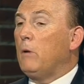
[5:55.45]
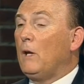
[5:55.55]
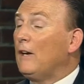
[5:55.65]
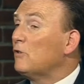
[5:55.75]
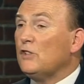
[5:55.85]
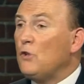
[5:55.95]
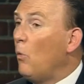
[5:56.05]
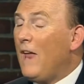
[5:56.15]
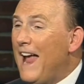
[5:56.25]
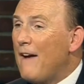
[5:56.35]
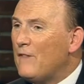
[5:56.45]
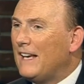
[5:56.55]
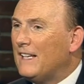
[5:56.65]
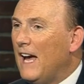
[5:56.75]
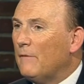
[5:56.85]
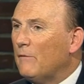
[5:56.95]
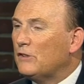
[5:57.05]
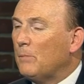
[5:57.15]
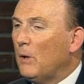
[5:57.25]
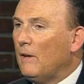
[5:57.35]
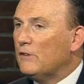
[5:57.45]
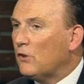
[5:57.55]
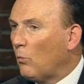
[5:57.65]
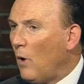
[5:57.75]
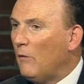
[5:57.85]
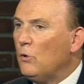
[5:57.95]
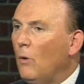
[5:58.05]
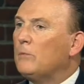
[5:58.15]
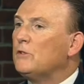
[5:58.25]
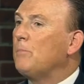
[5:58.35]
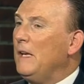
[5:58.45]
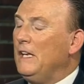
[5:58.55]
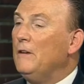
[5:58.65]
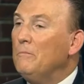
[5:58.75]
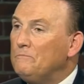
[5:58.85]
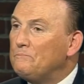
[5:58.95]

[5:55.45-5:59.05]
players that don't have that kind of experience around you up to speed?